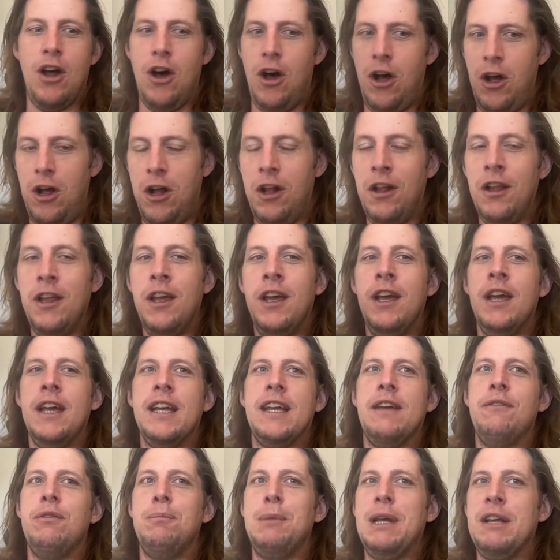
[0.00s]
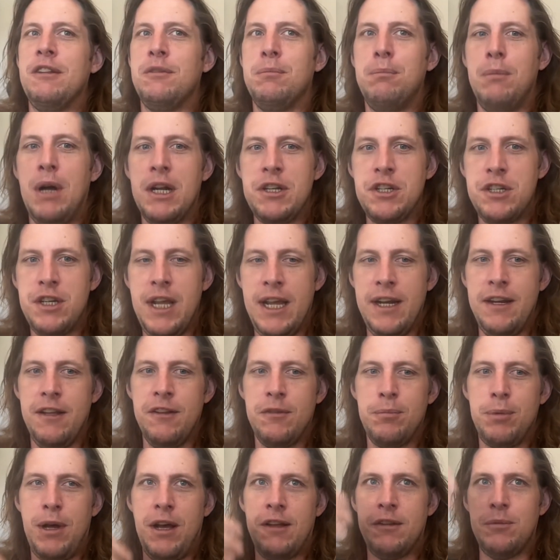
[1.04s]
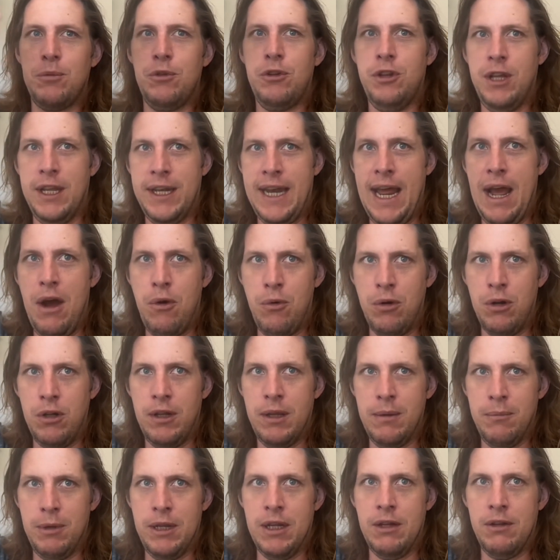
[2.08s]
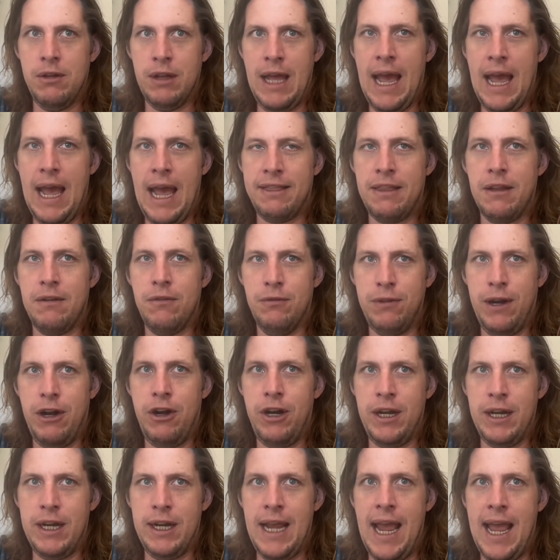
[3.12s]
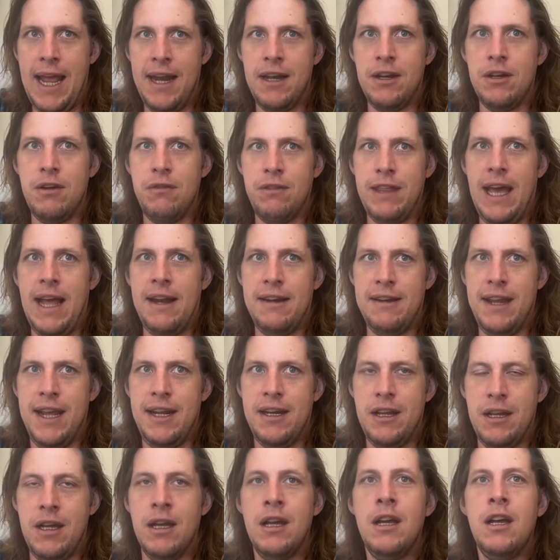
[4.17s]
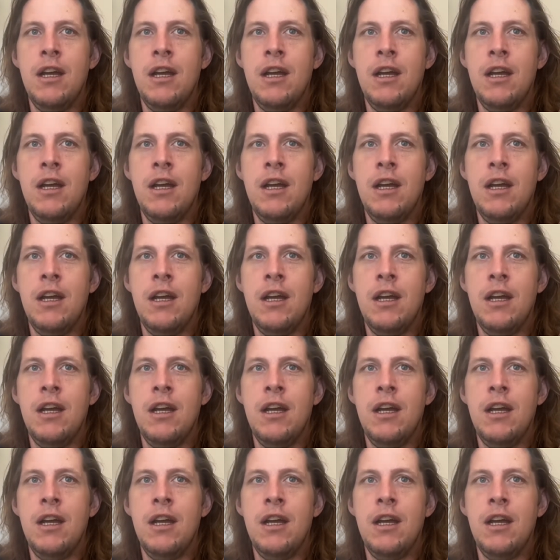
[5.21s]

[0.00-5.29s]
all, give me as much data as possible. And now we're at the very end of that data